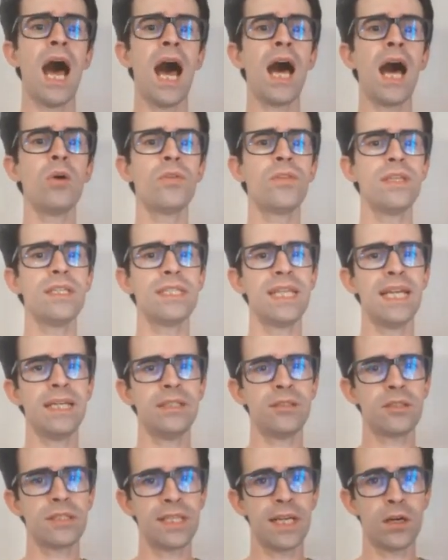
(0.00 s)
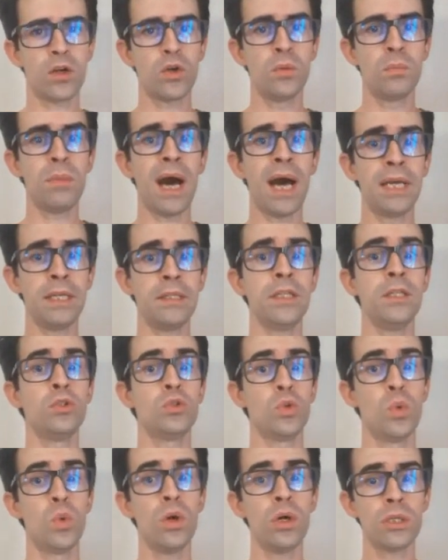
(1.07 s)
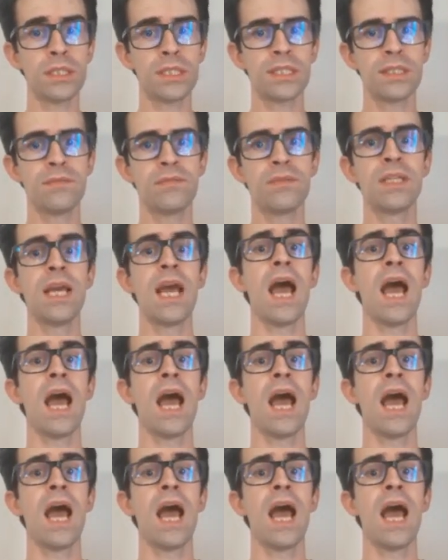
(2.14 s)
how these letters are combined into words,